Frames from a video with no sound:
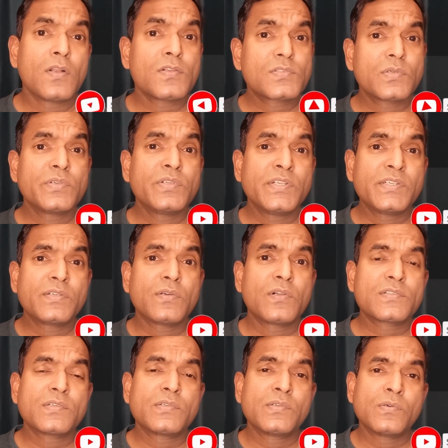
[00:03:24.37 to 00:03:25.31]
also you need to
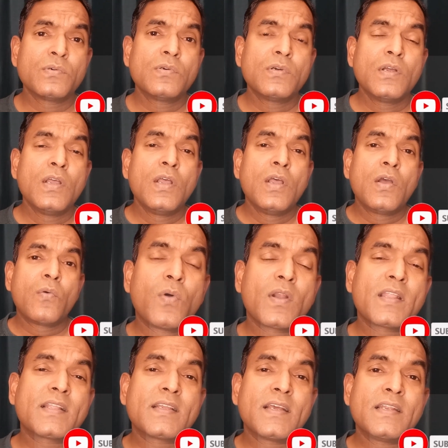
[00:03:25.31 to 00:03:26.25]
also know
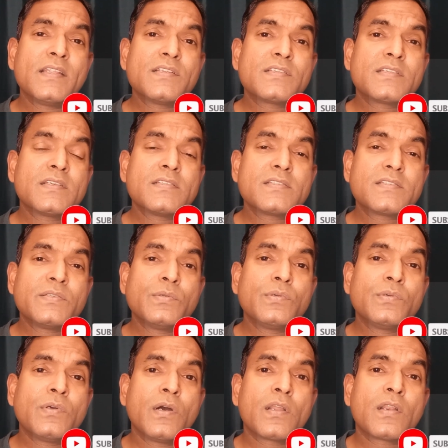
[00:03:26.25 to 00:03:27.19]
what are the conditions
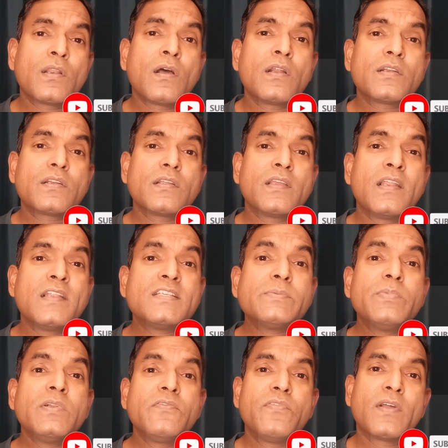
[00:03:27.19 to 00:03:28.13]
you are not
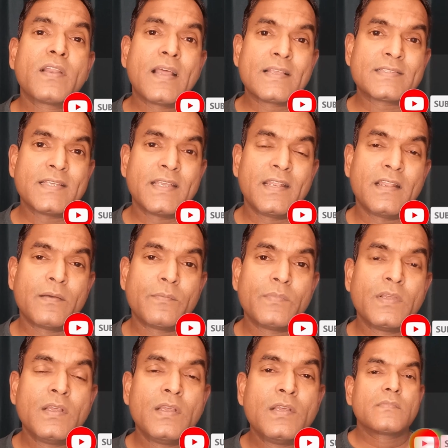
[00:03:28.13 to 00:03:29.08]
eligible for asylum.